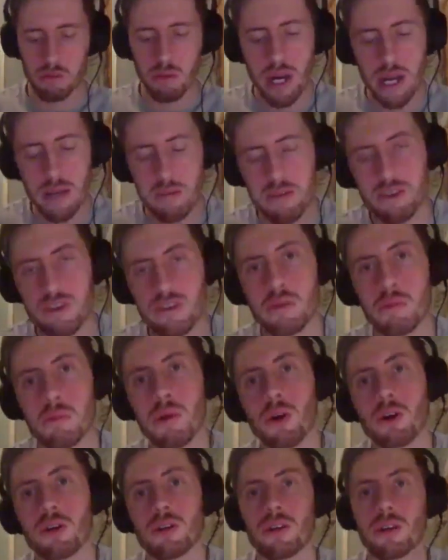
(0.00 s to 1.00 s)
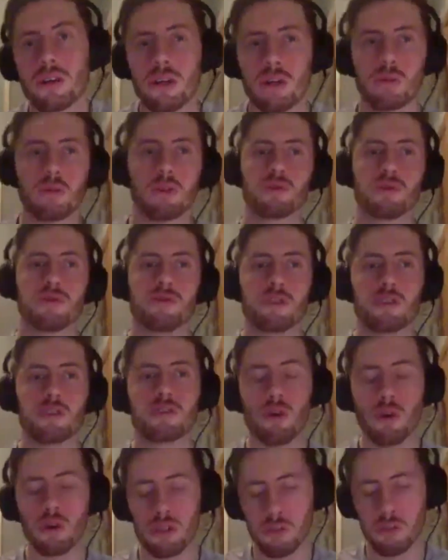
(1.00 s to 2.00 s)
premise of the book, which we've just
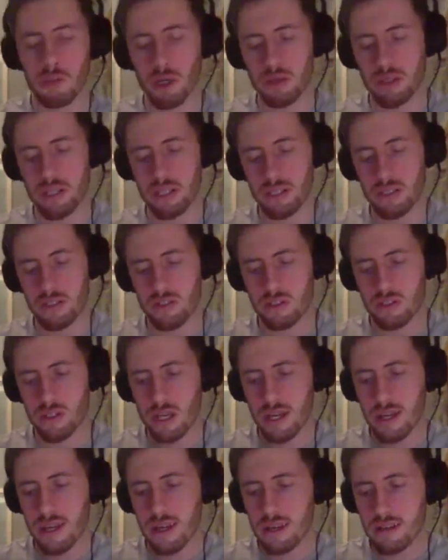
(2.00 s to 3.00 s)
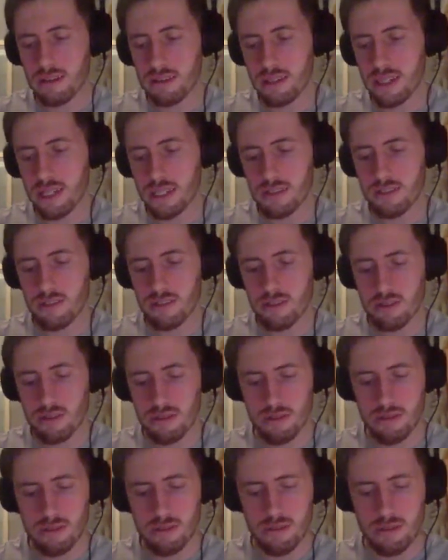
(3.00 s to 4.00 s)
talked about, is that
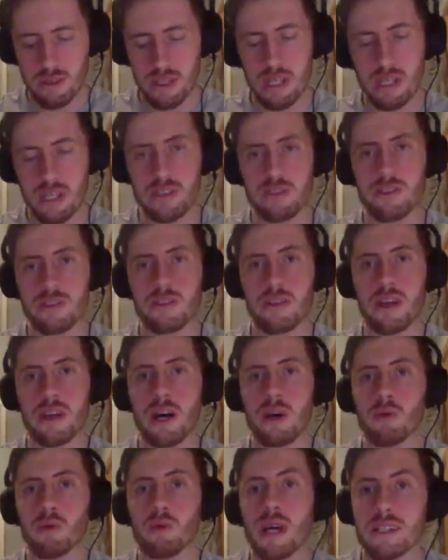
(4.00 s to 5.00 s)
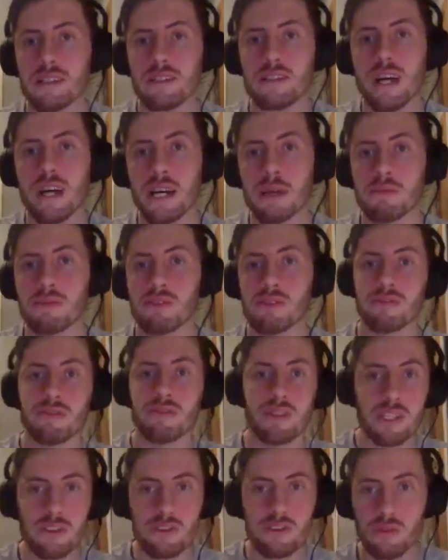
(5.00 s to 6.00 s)
there's a right time to
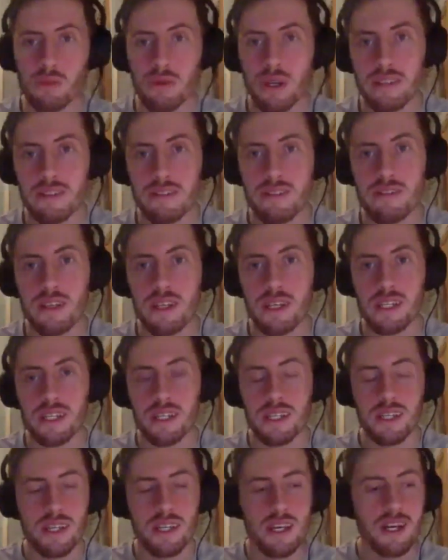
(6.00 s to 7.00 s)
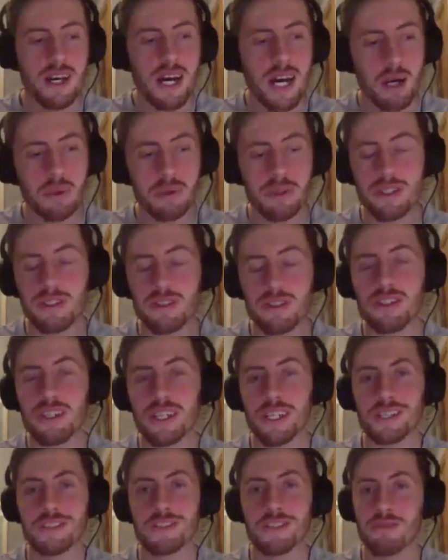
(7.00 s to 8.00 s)
fix the right thing. Our
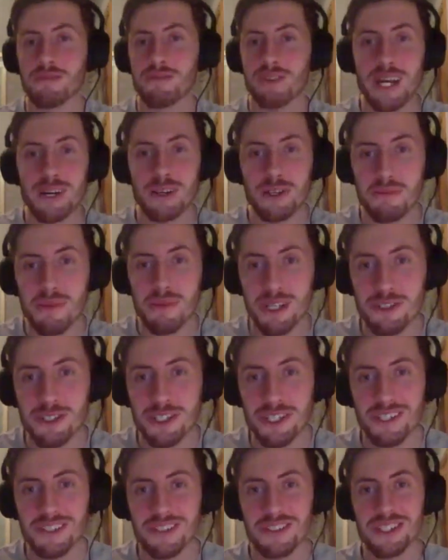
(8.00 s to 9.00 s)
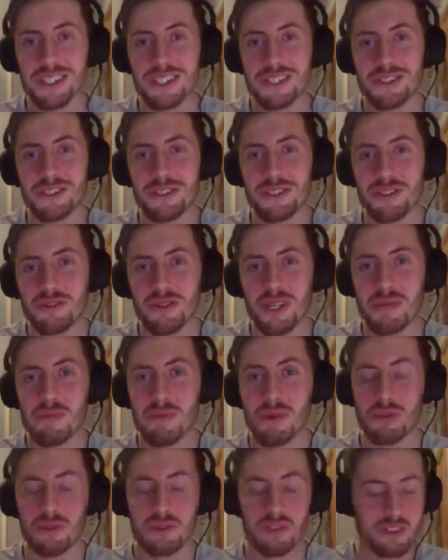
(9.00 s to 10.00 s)
instincts are very much going to lead us astray
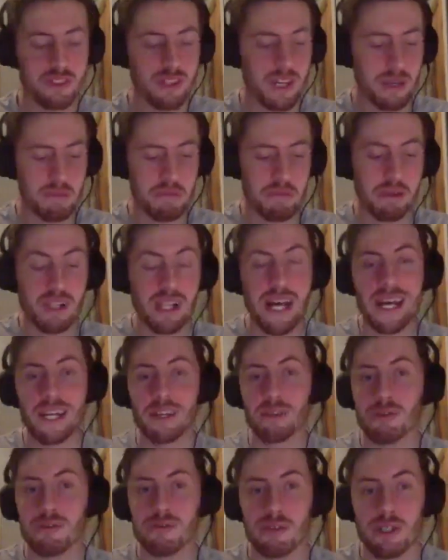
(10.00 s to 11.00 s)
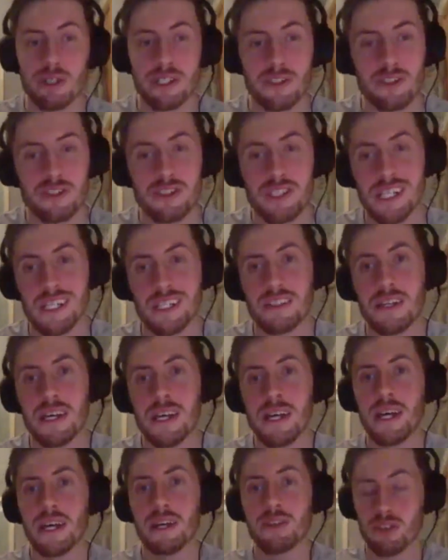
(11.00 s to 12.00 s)
most of the time. Plan over instinct.
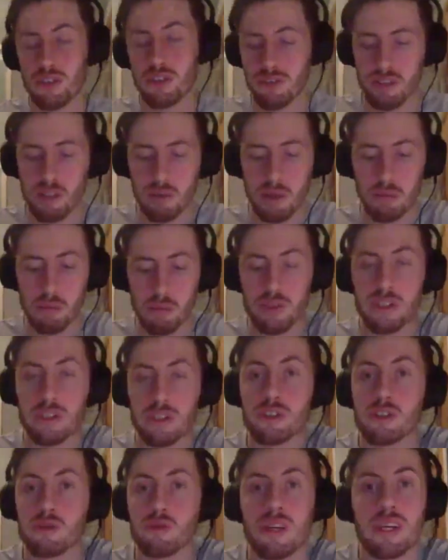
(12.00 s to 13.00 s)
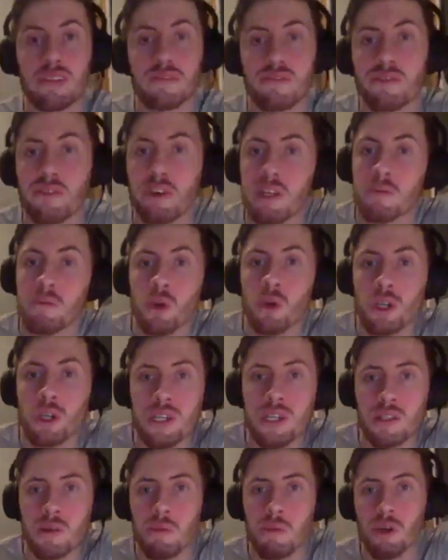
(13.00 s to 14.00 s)
So you've come up with this great
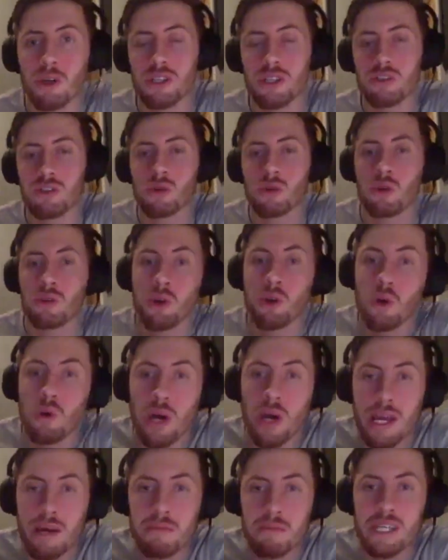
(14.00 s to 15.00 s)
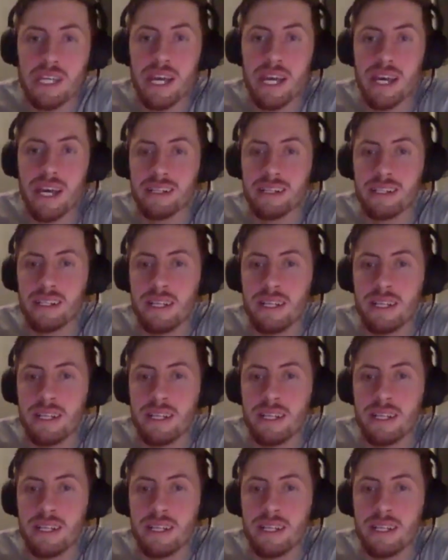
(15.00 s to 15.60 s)
framework in the book. It's called O M E N.